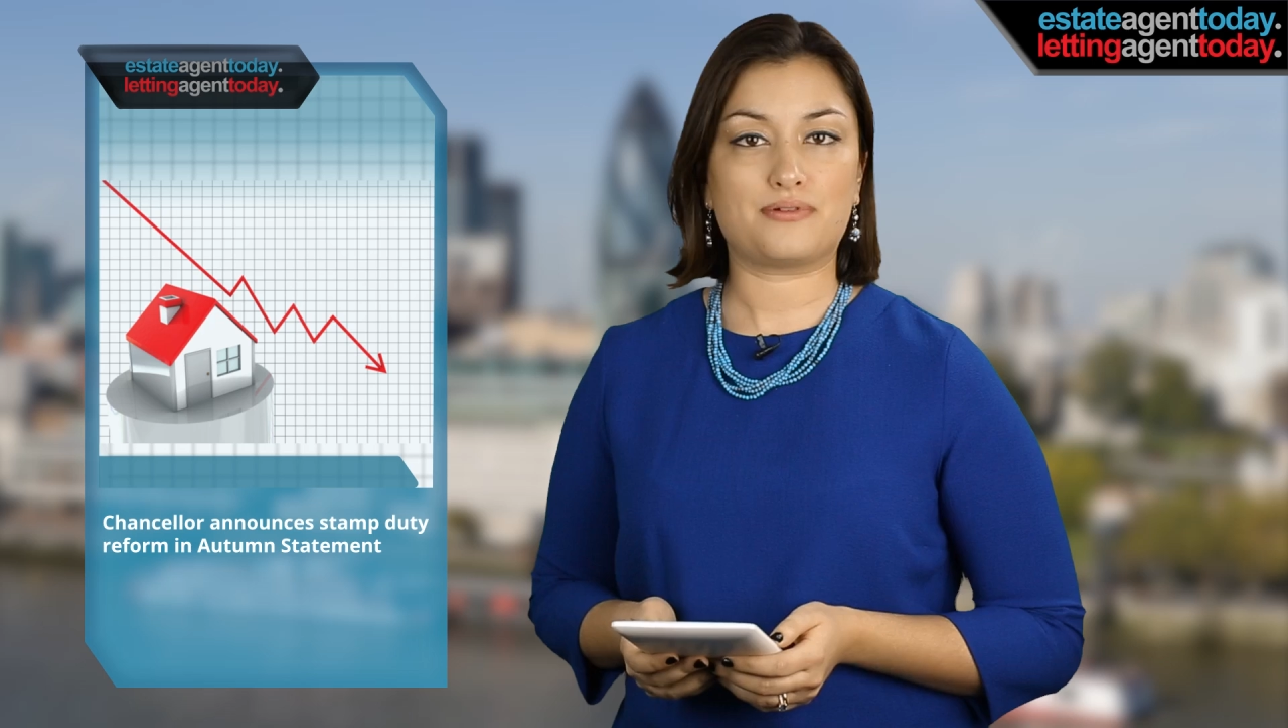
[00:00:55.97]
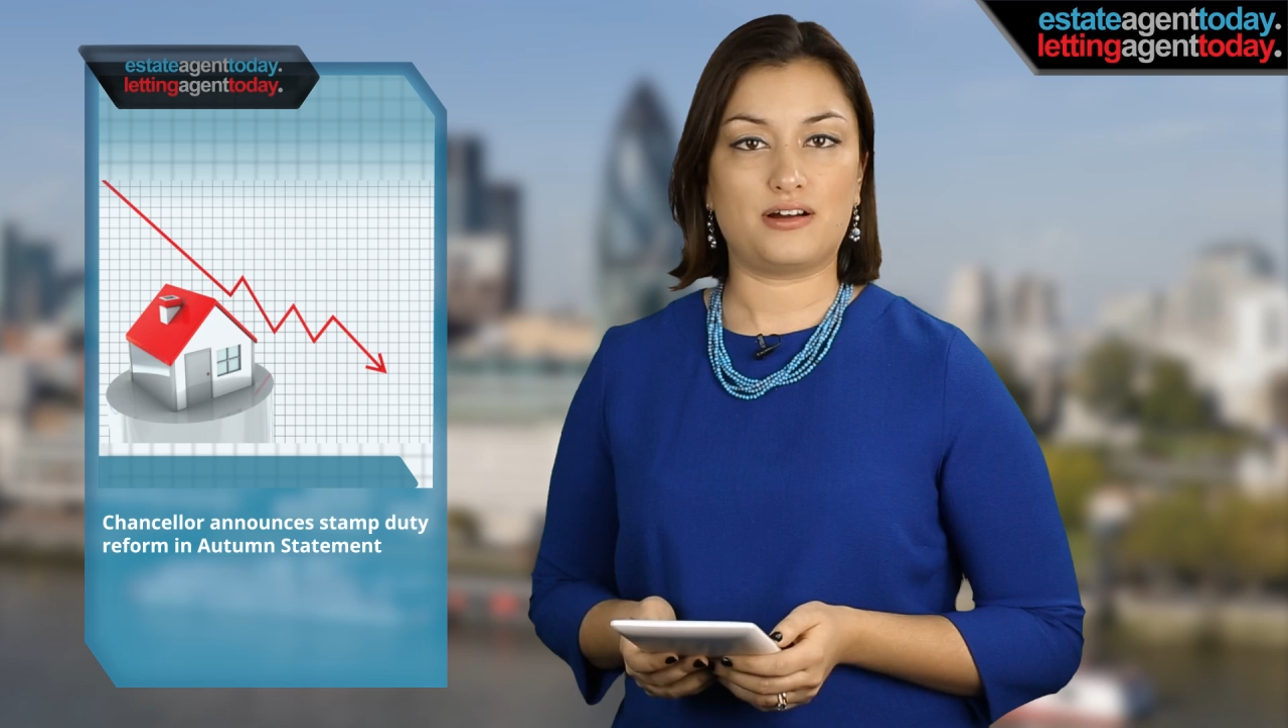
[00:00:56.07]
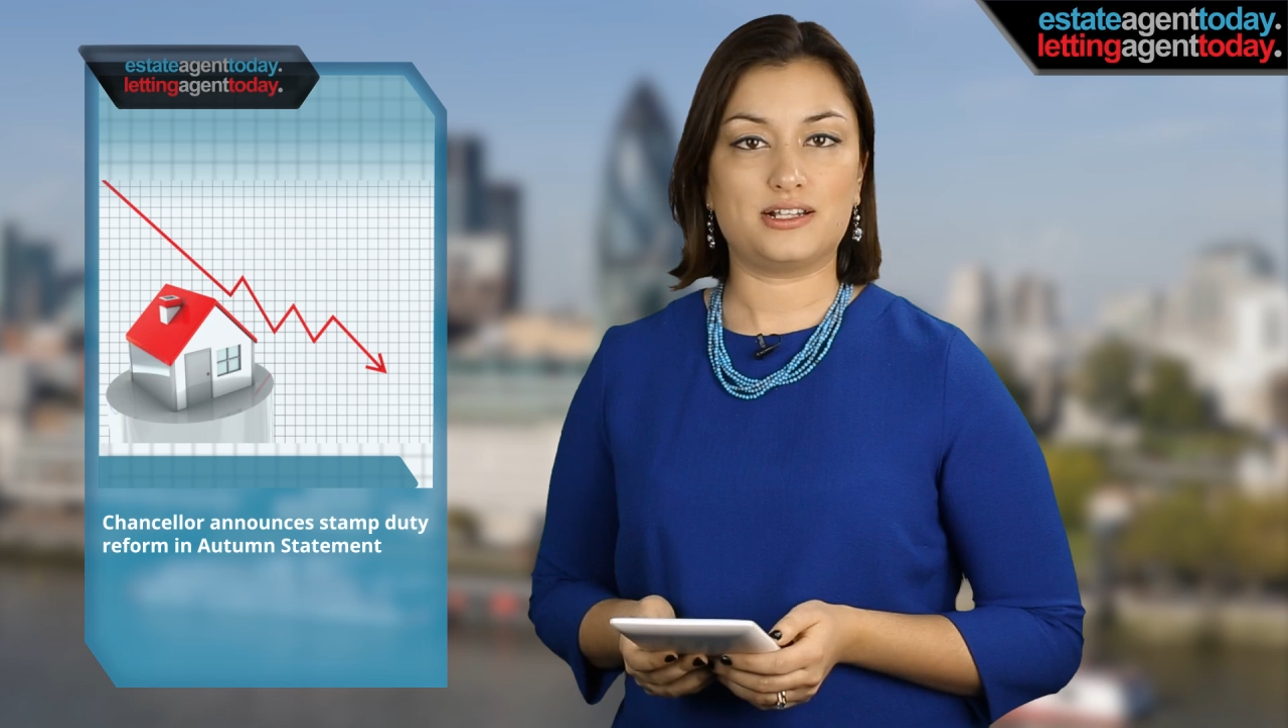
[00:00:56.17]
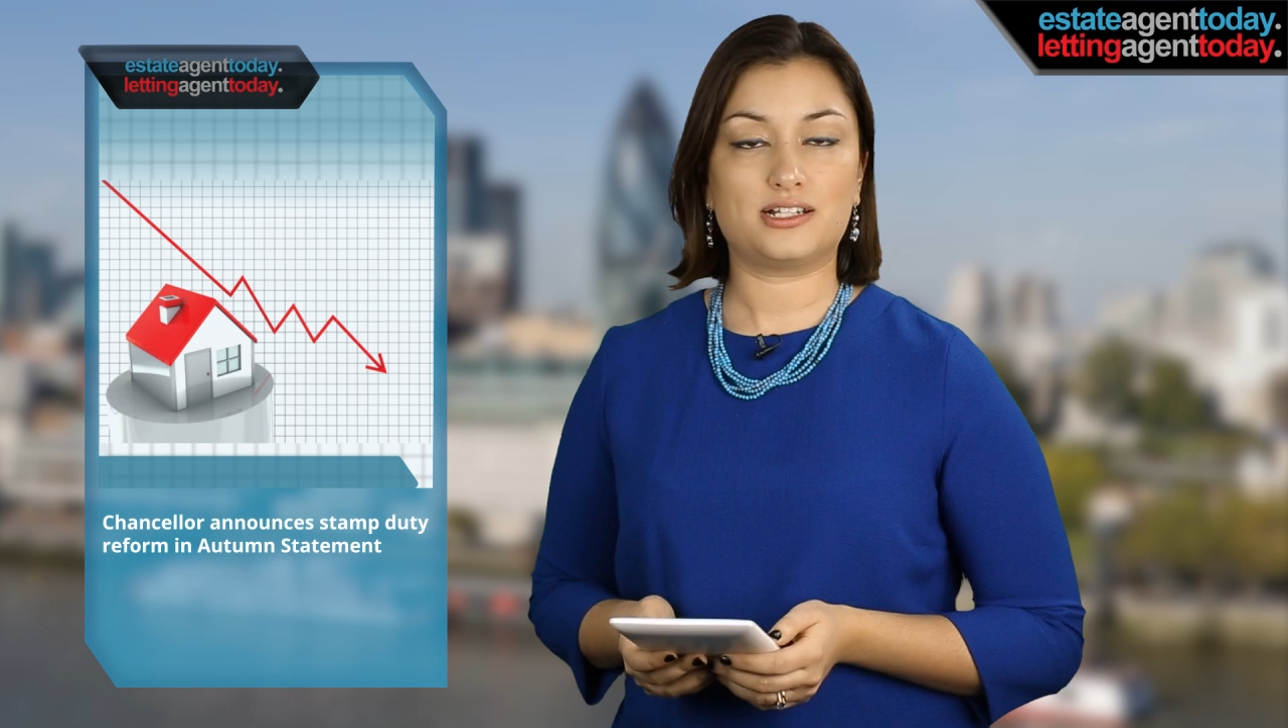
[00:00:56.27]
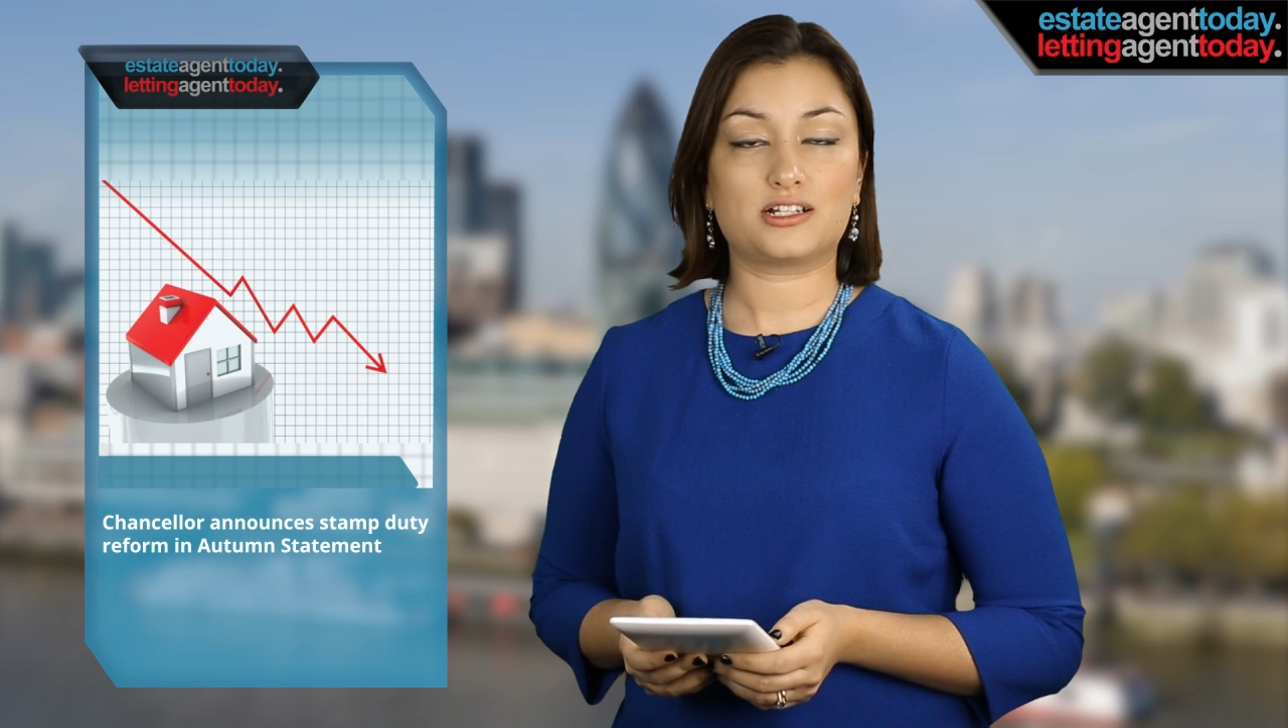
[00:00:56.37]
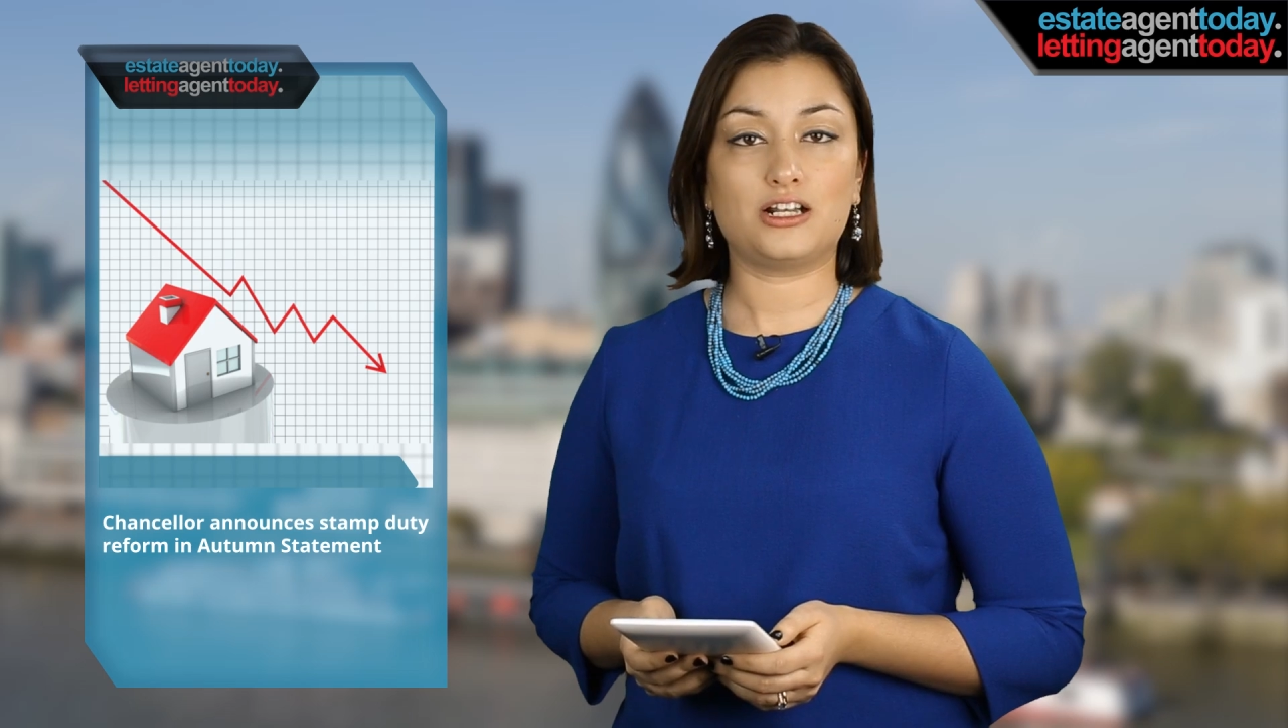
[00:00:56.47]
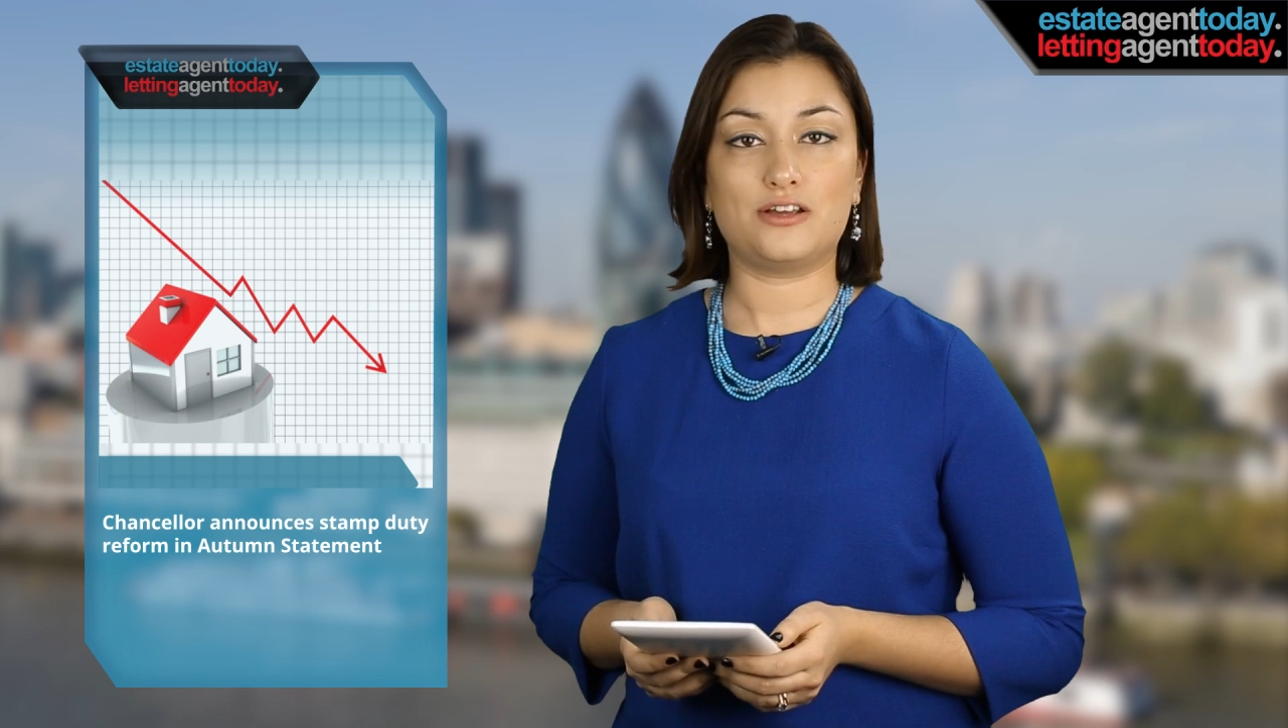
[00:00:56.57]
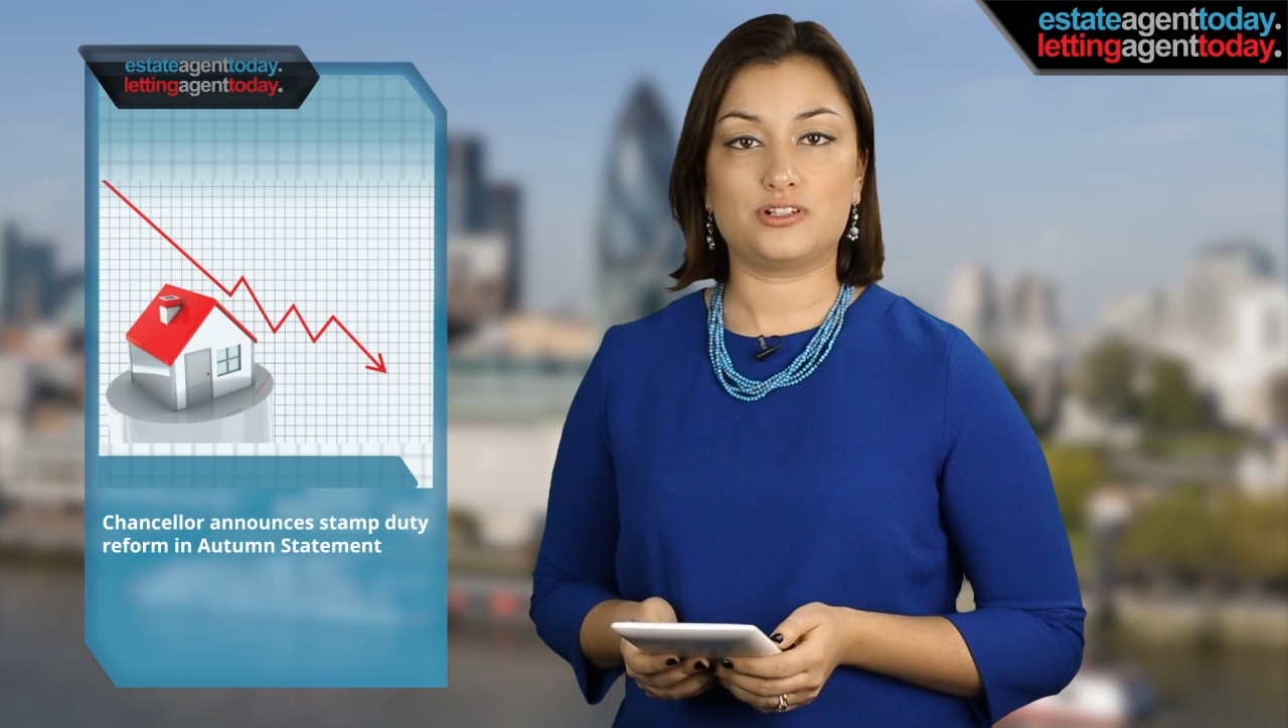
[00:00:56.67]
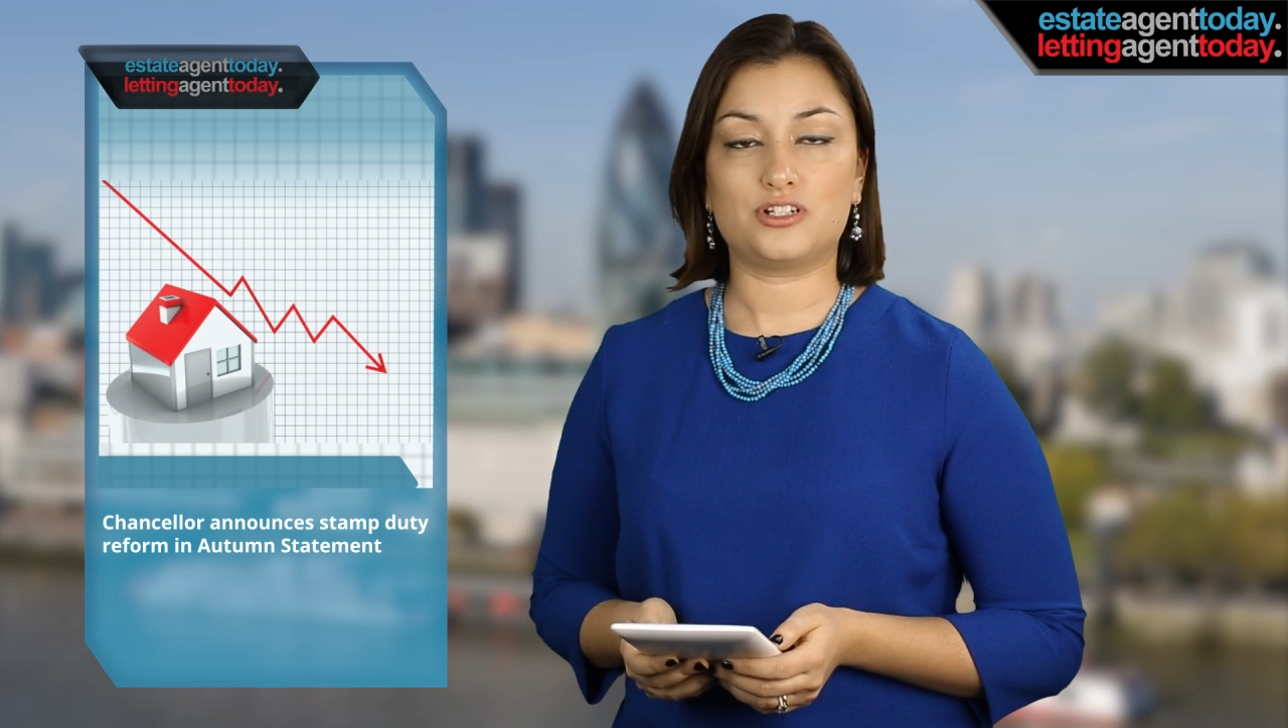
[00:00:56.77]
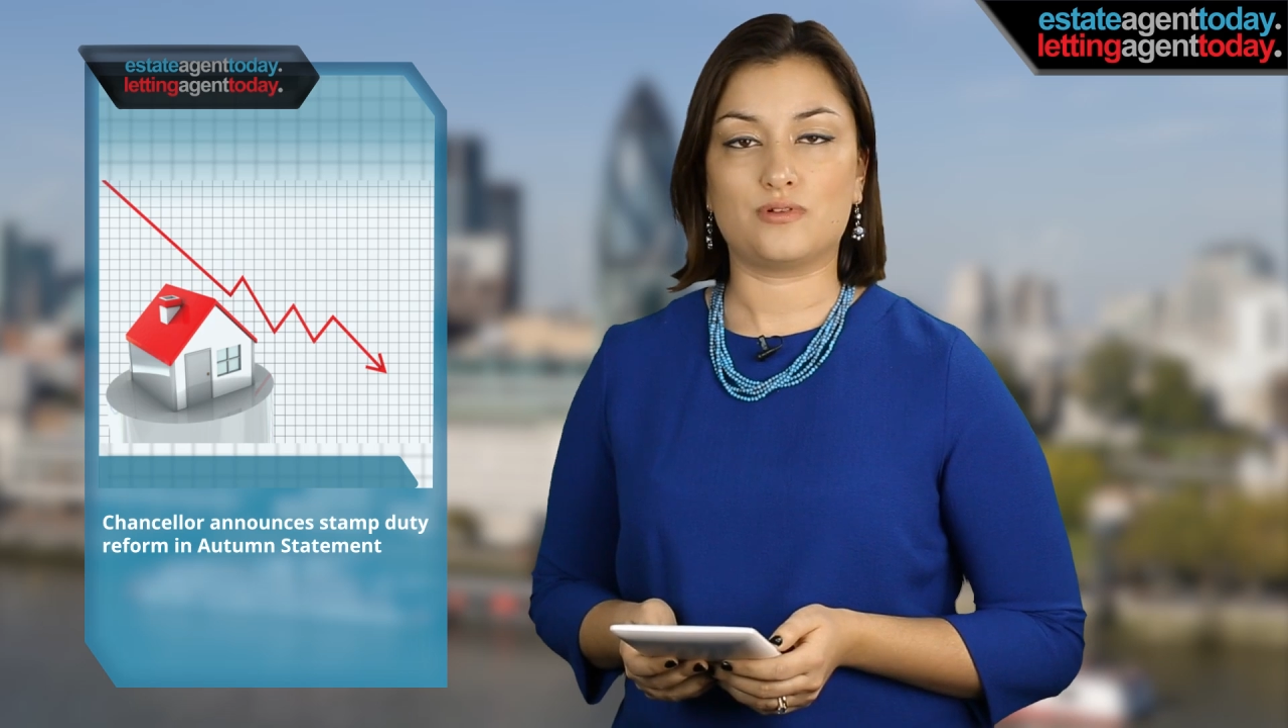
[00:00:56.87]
priced close